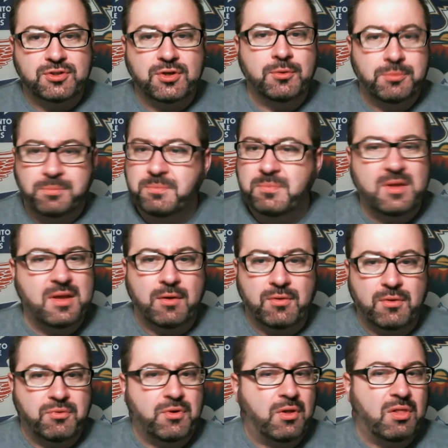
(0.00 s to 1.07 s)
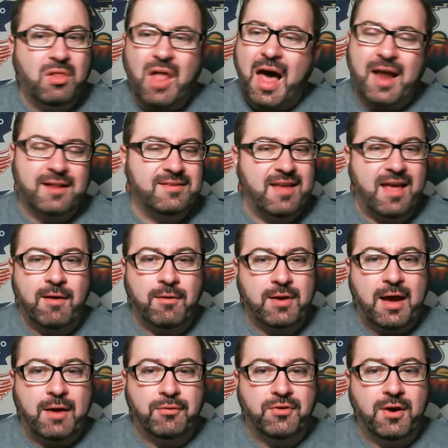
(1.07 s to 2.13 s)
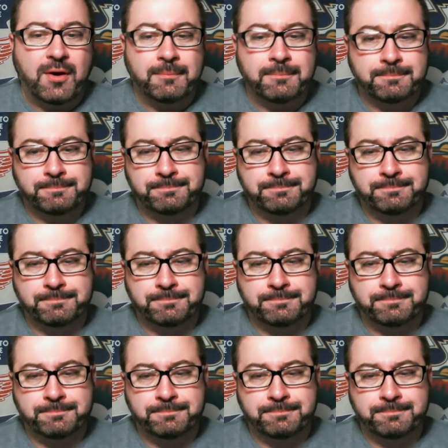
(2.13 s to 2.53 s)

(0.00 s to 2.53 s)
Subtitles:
So there's a lot of talent out there.